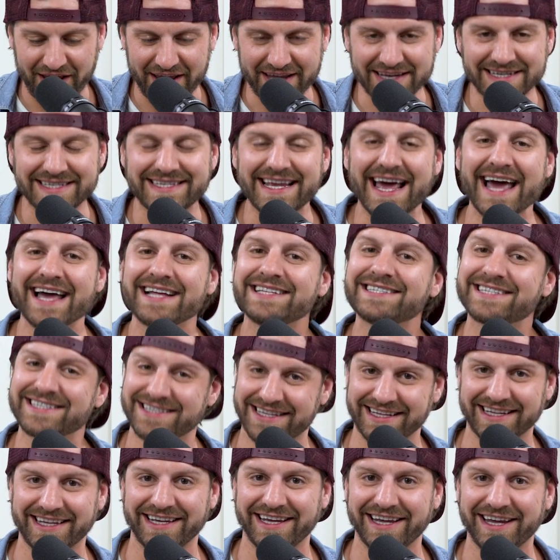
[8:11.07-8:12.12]

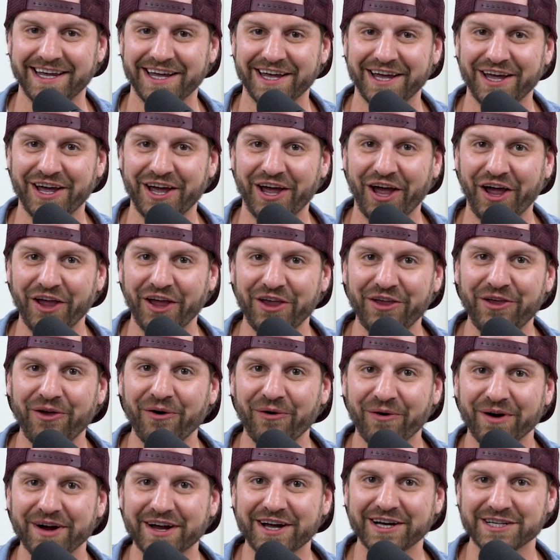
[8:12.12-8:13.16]
intensely
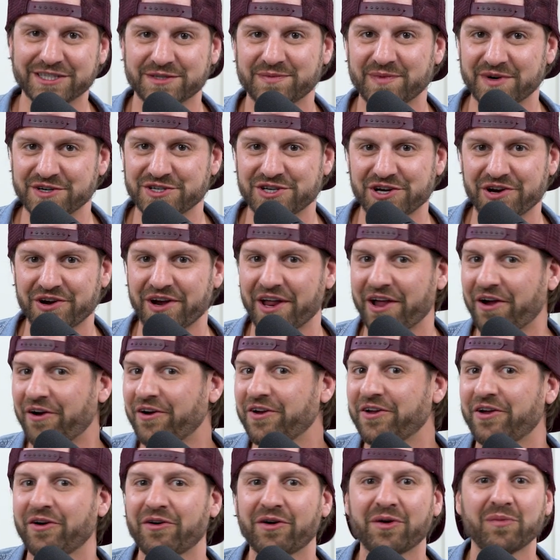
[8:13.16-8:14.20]
your customer journey or
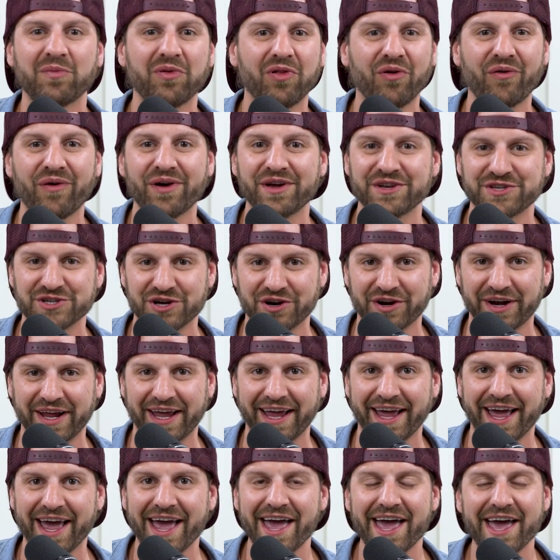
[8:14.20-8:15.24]
your employee
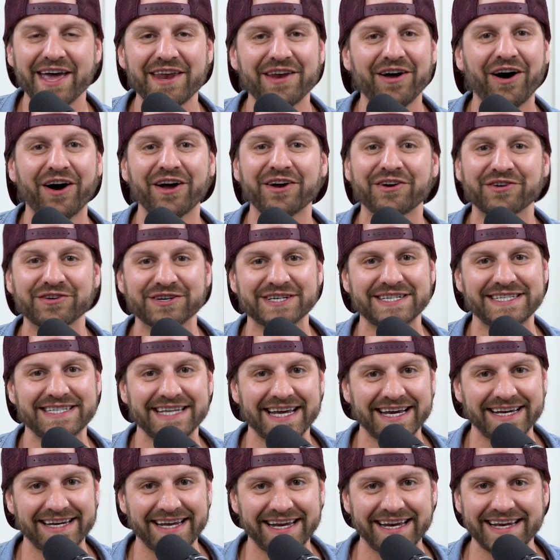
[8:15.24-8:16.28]
journey and
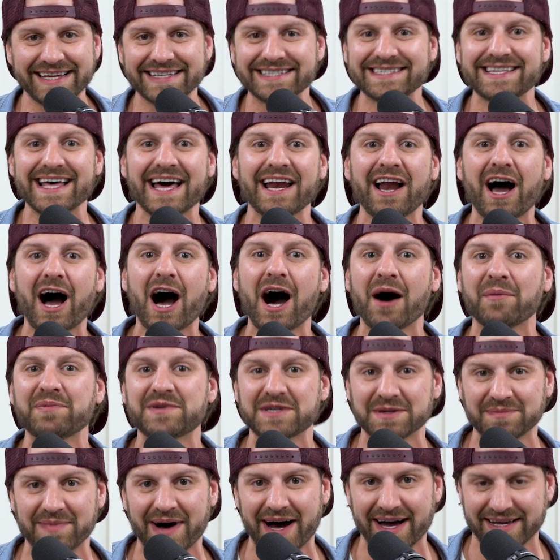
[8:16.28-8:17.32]
understanding, is that
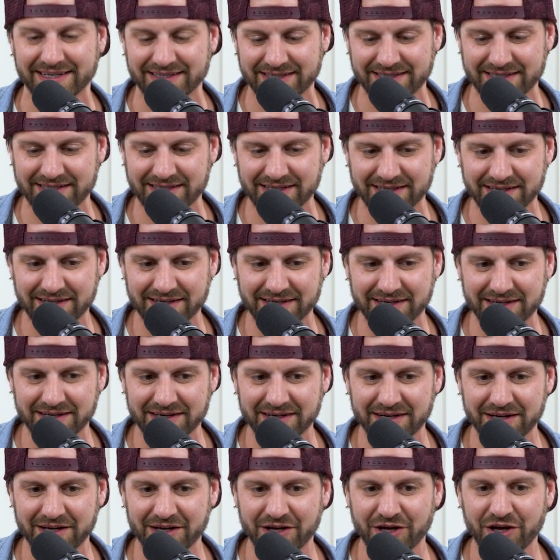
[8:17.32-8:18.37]
optimized
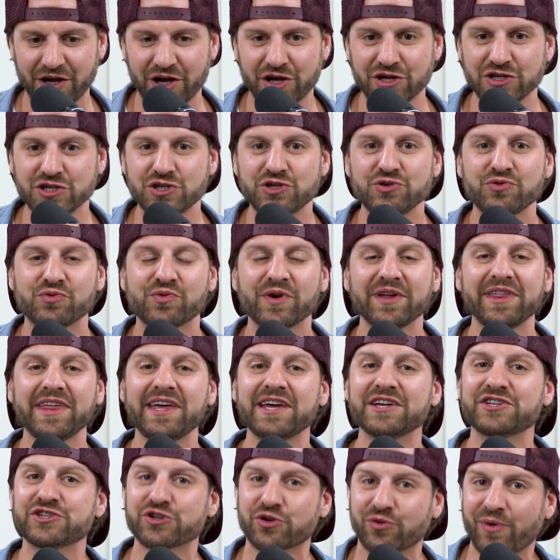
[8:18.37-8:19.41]
to
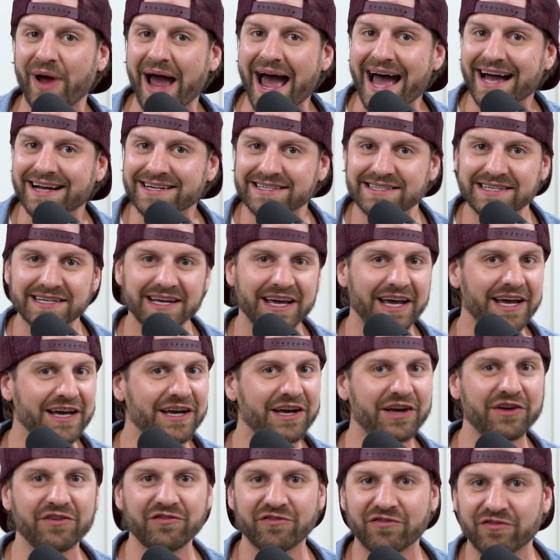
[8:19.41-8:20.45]
really attract,
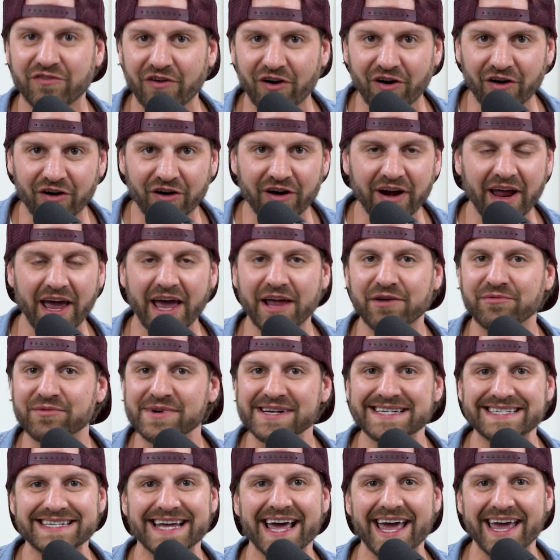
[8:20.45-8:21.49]
convert, and
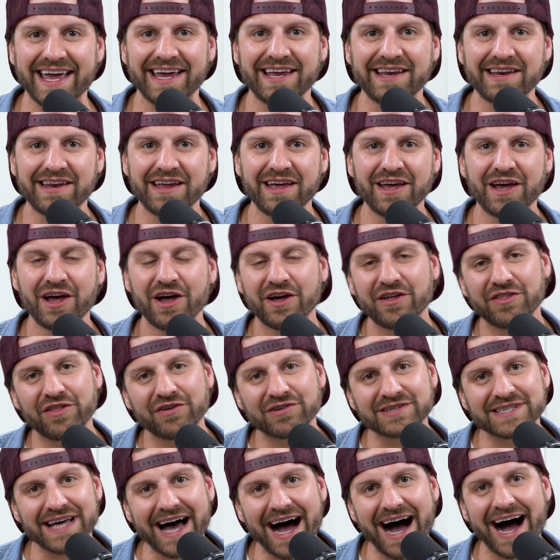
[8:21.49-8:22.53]
retain
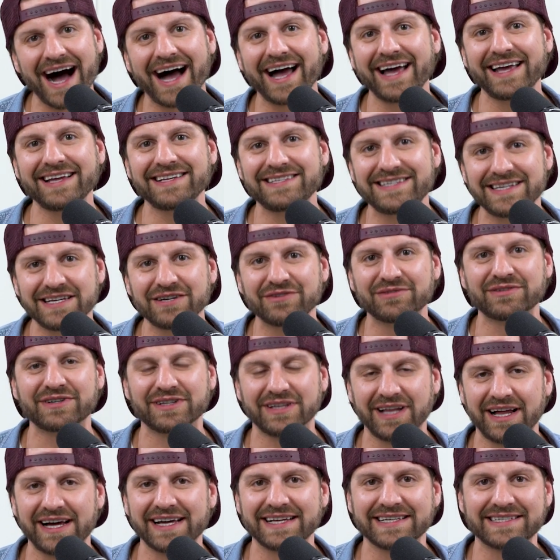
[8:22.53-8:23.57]
those ideal
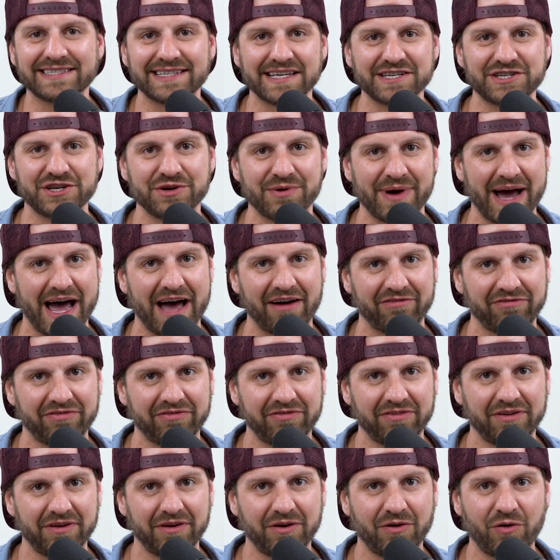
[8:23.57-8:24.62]
clients that you
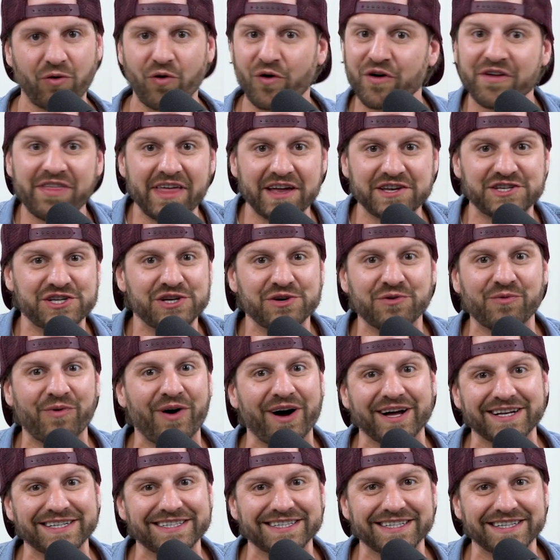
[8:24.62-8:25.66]
have or that you
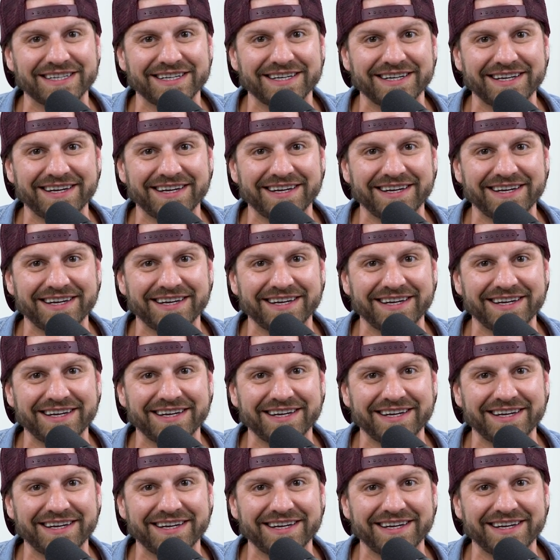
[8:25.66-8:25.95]
want?